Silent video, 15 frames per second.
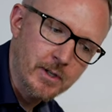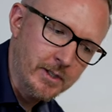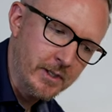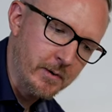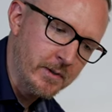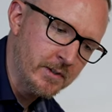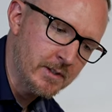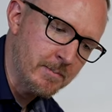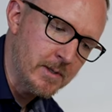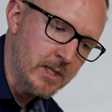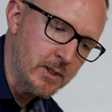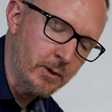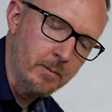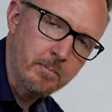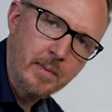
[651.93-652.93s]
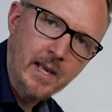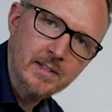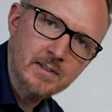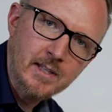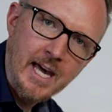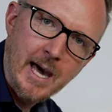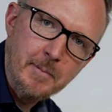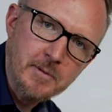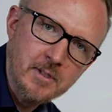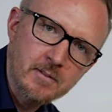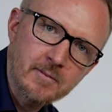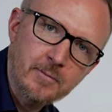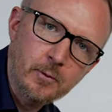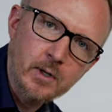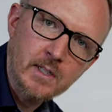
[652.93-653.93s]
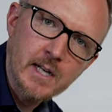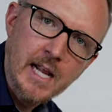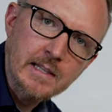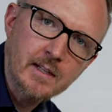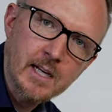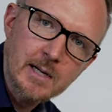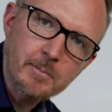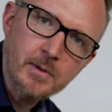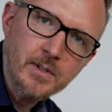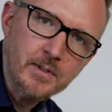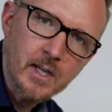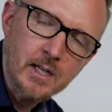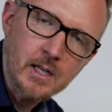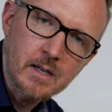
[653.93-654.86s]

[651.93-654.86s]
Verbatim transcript: are going to be your best option for 99%